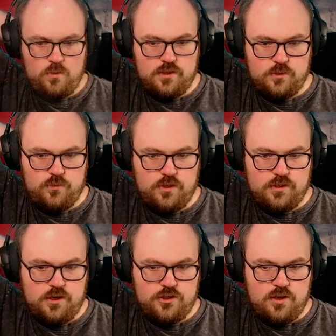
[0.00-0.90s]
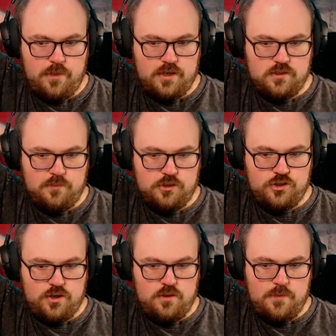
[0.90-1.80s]
We had this discussion on Mana
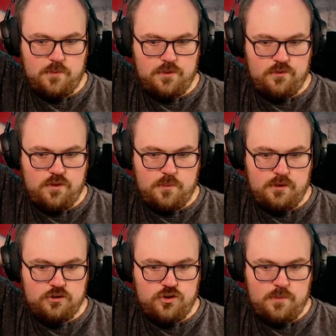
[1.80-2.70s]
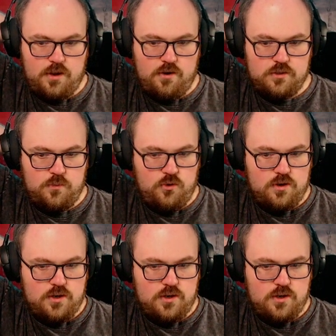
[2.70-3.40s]
Symbols channel about whether the opponent should have any cards he